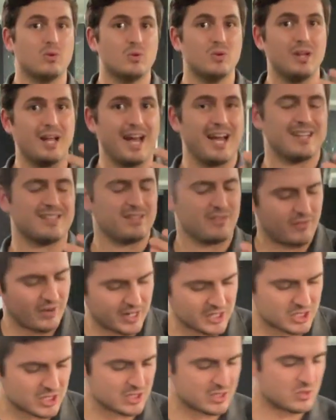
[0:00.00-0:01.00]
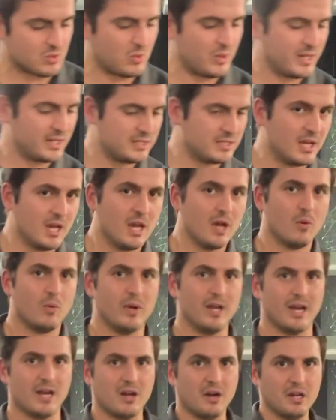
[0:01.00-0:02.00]
good activation squeeze,
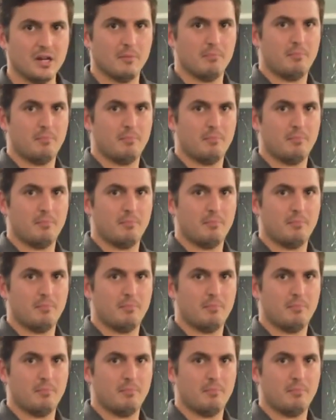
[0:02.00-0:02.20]
we are gonna